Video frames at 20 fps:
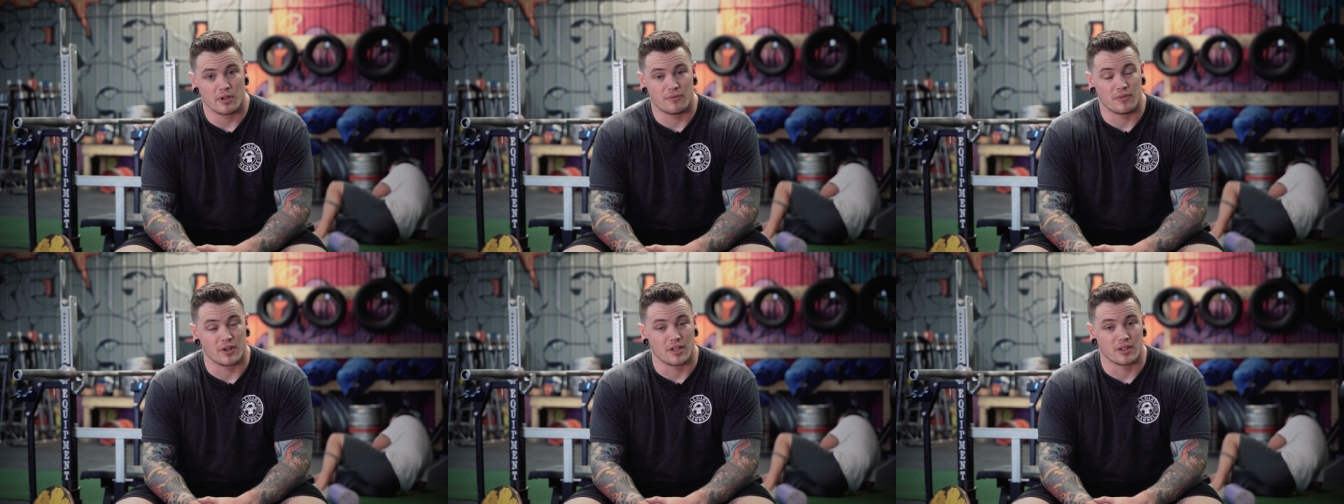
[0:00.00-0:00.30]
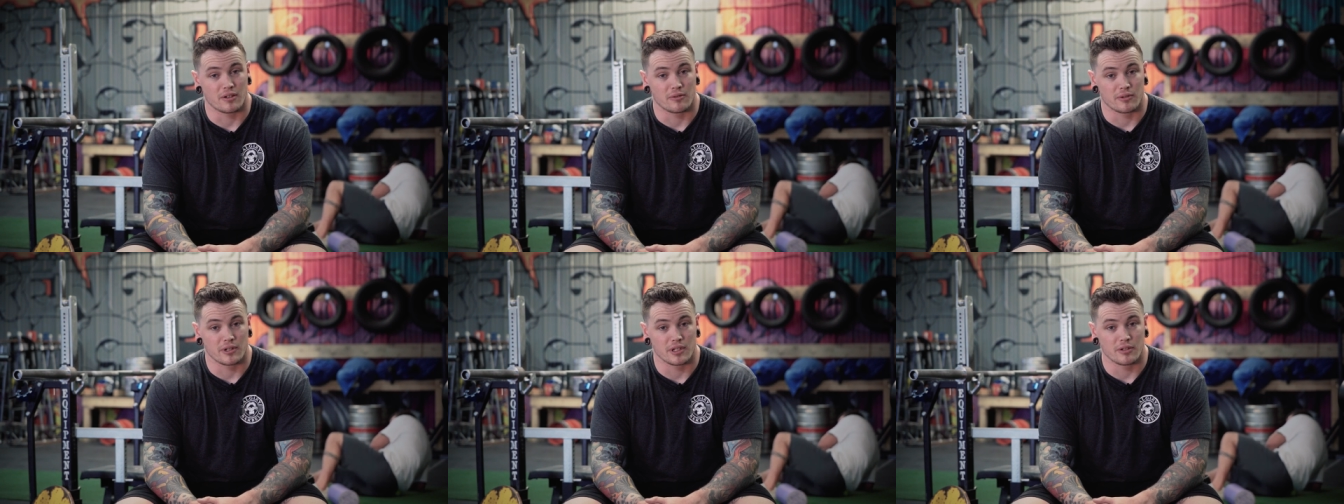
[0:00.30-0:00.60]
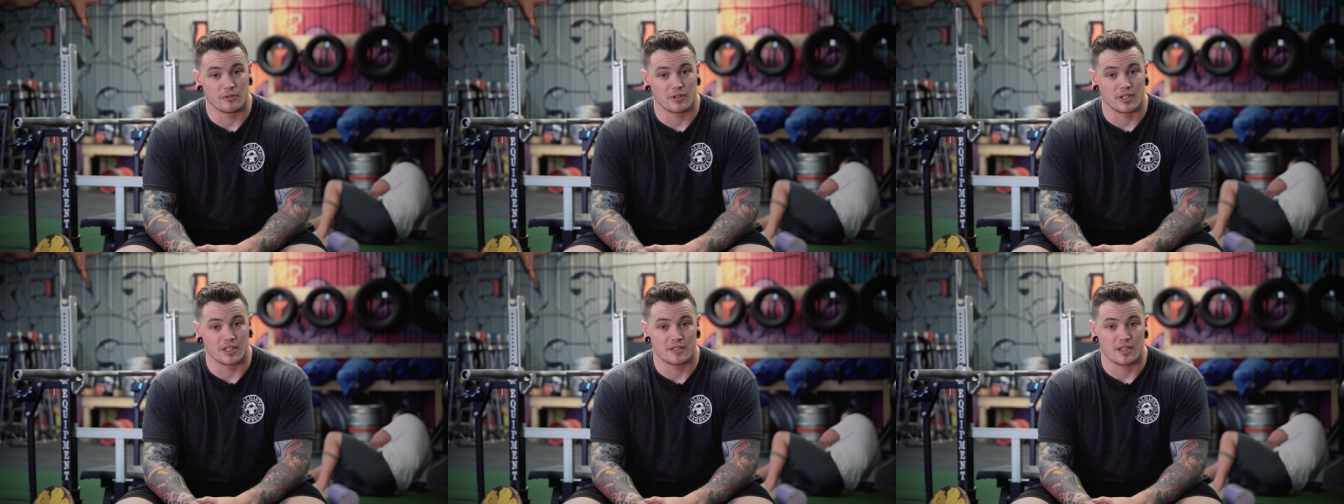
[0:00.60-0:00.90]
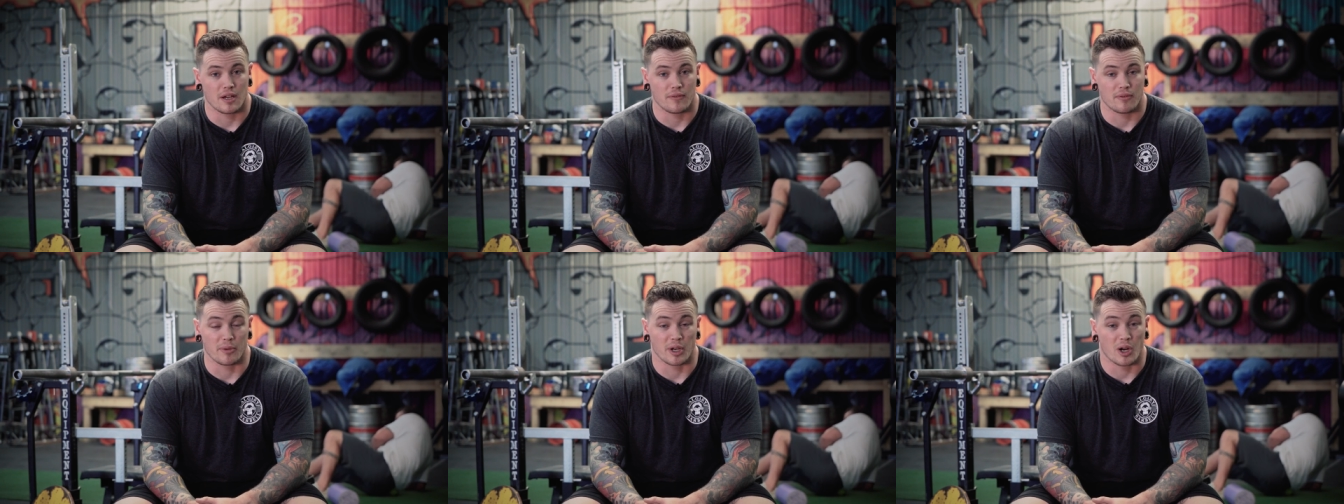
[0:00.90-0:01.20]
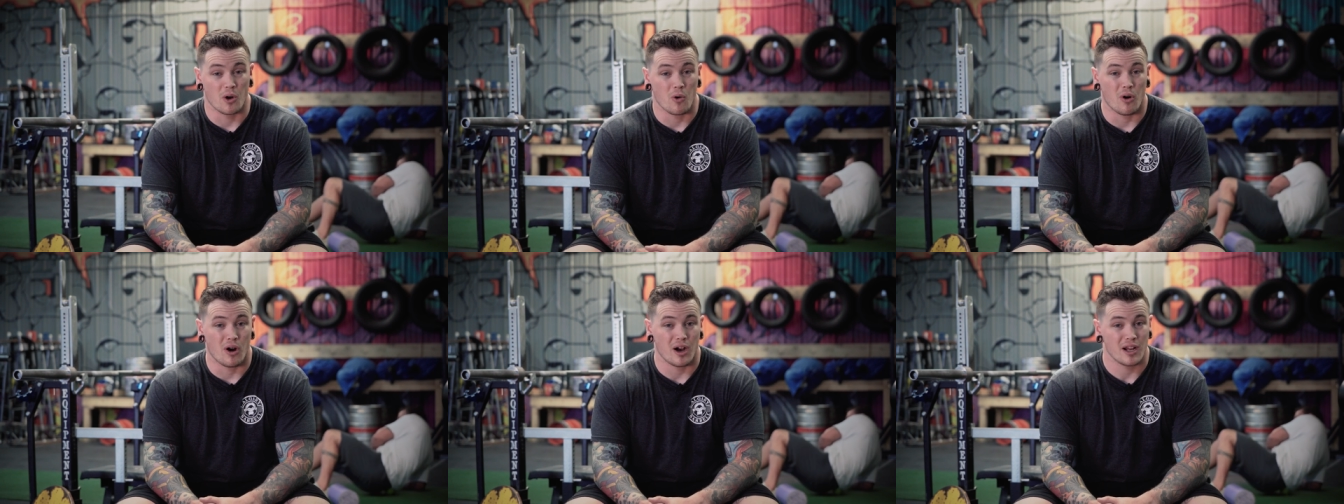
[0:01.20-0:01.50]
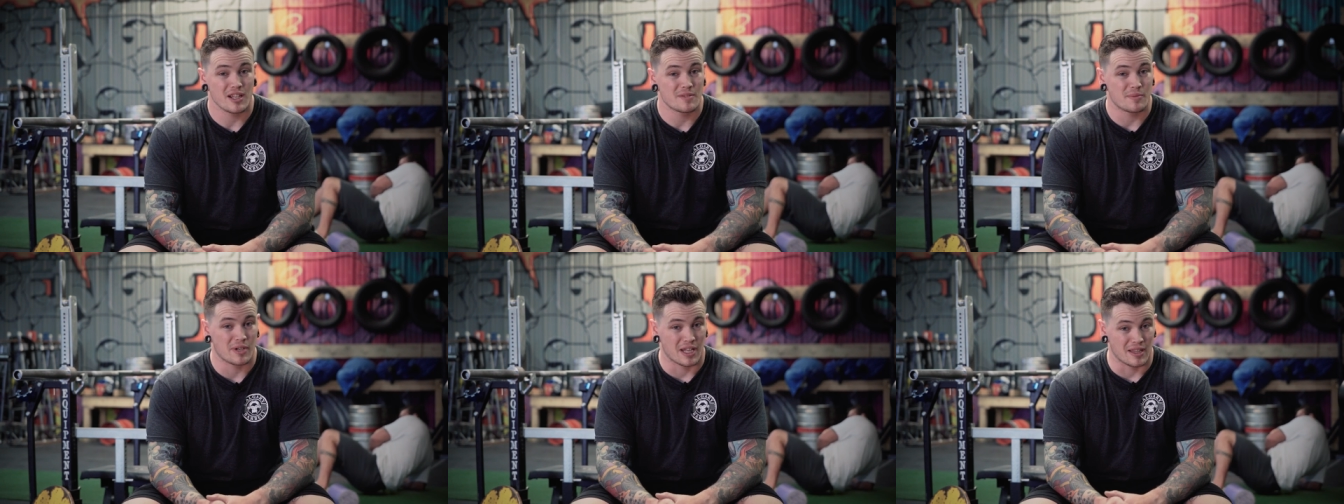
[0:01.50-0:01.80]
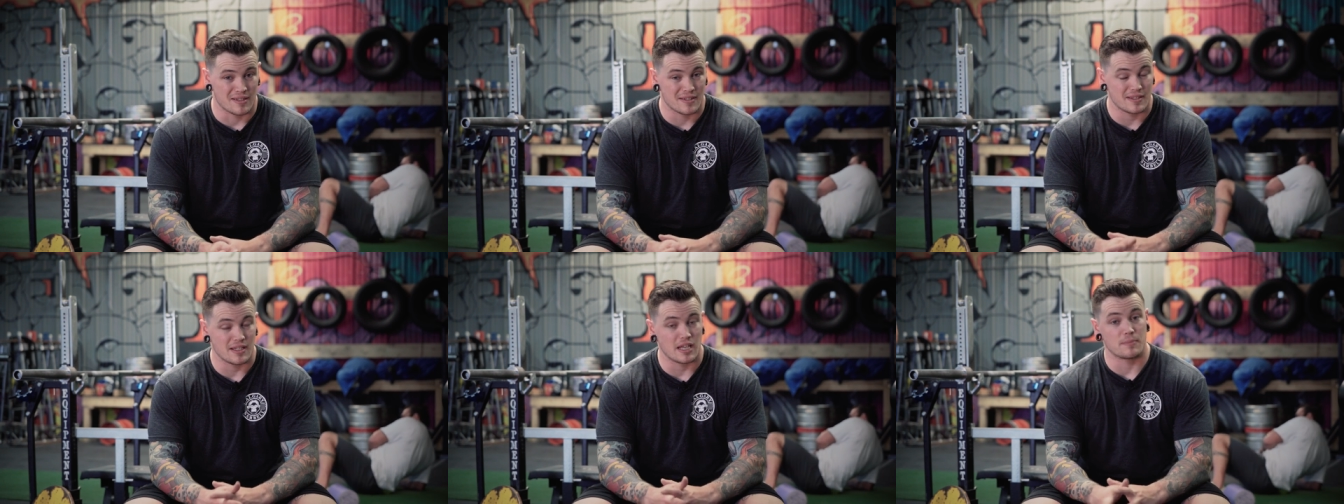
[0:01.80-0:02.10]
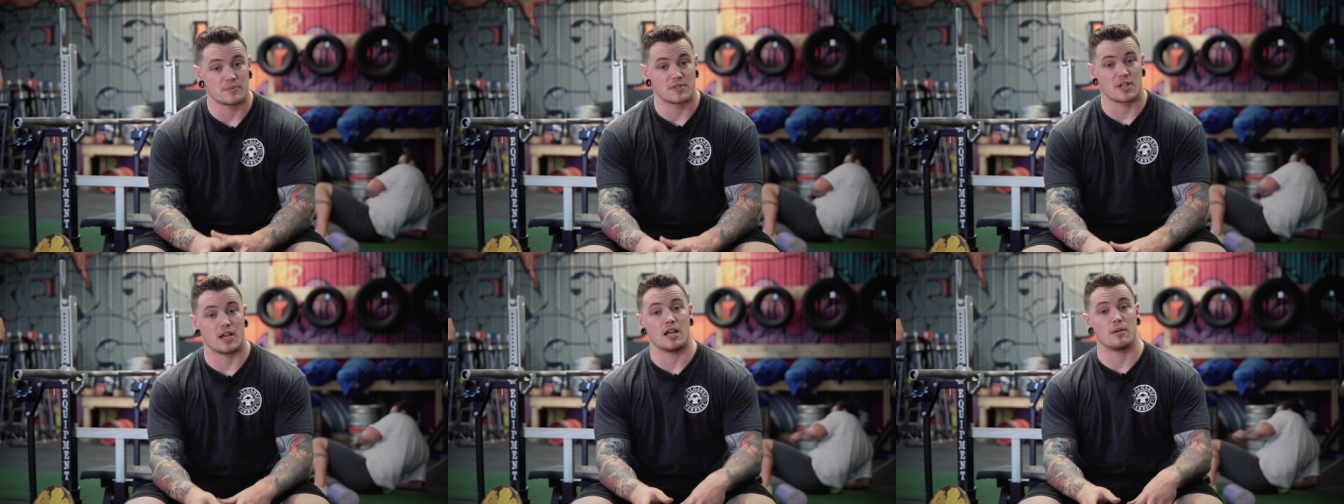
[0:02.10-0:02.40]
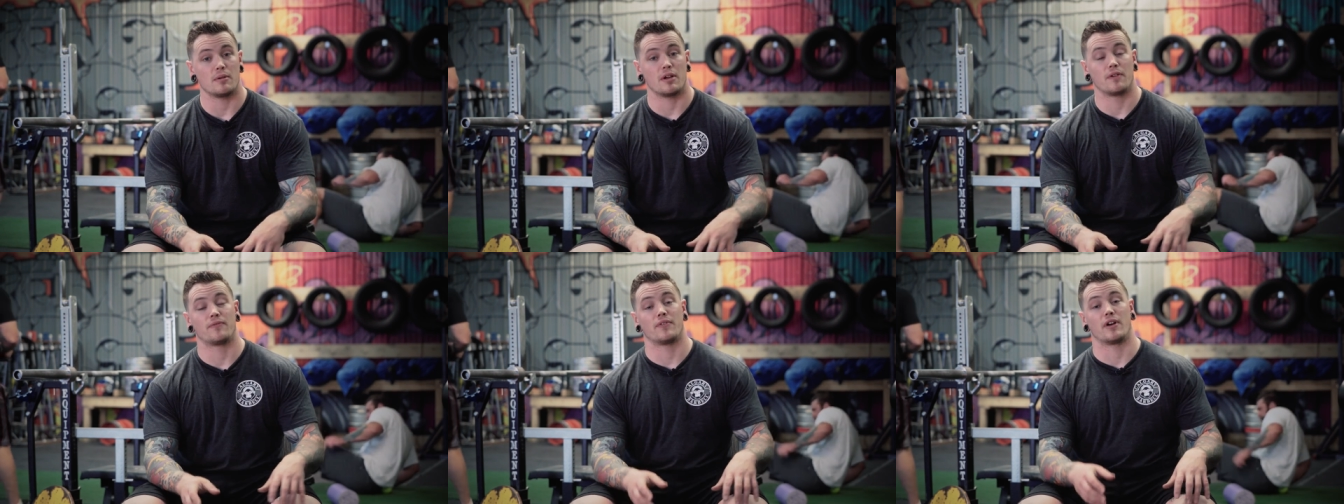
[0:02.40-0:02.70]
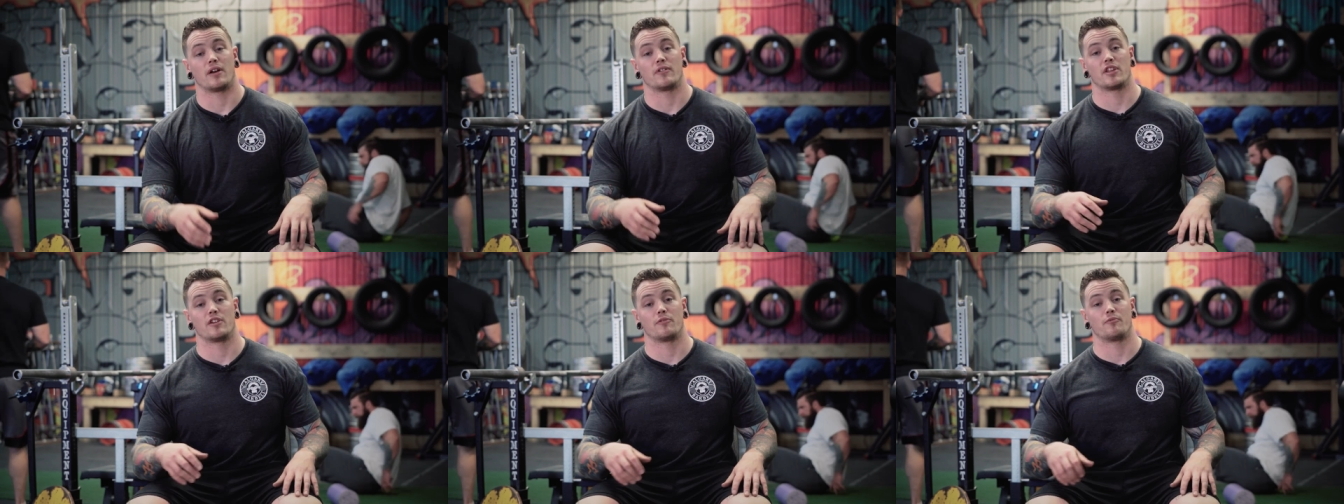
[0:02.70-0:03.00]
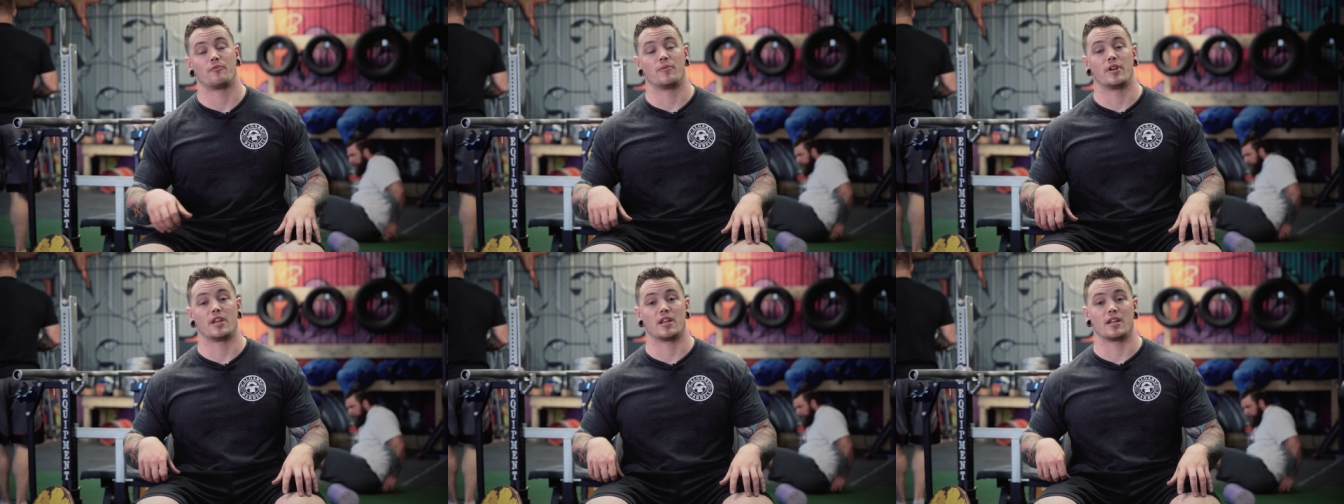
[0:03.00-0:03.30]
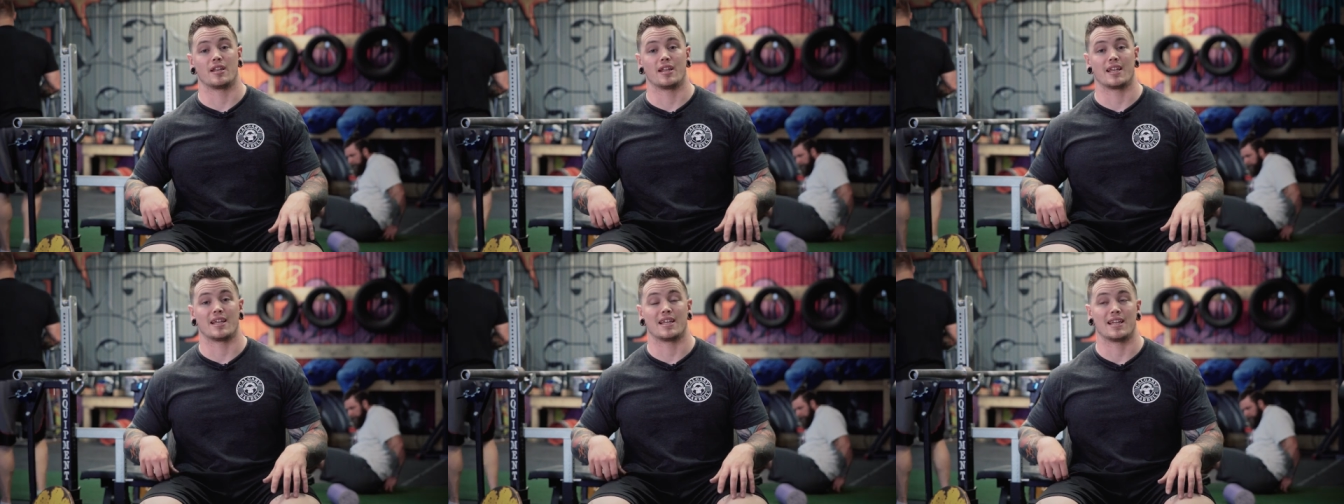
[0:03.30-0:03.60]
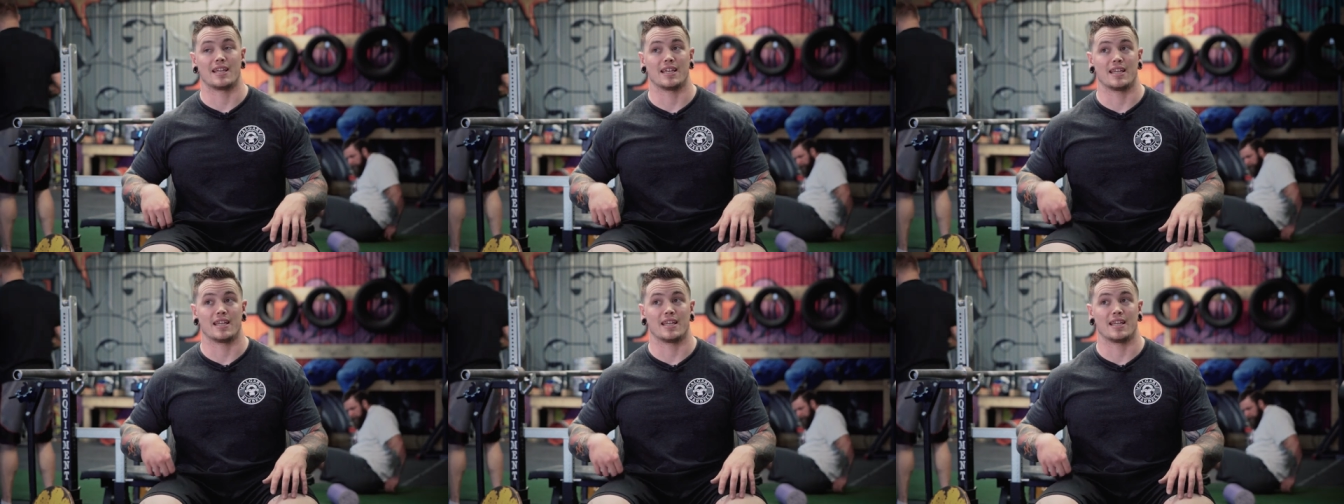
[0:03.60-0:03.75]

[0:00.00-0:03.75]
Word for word: I find they're really, really tough on my quads, but at the same time, I found they've been an